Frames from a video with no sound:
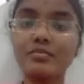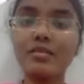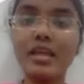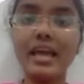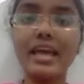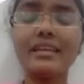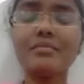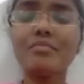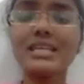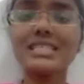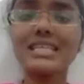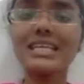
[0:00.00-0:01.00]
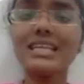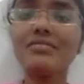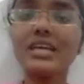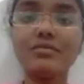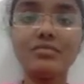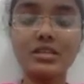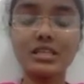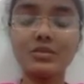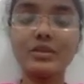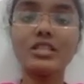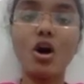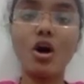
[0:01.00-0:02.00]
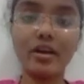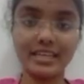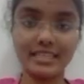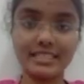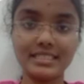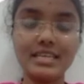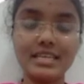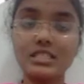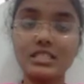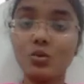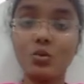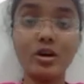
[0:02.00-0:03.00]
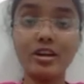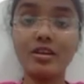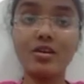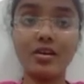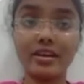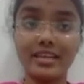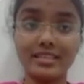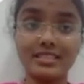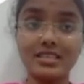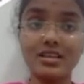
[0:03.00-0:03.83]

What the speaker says: And basically we have worked with orchids. So what are orchids?